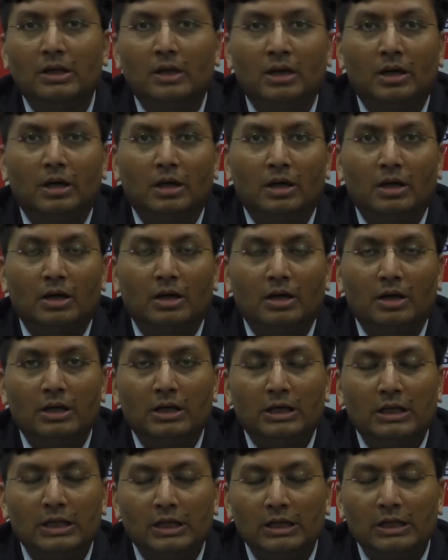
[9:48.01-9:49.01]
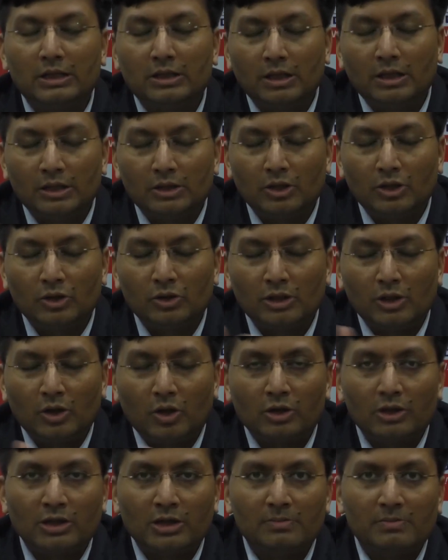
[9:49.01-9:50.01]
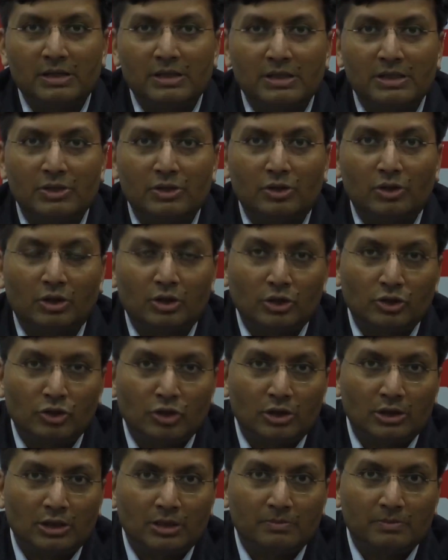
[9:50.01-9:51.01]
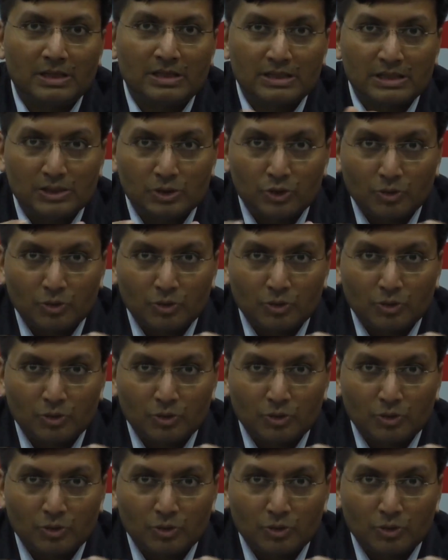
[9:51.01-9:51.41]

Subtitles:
on the long-term basis or on a short-term basis,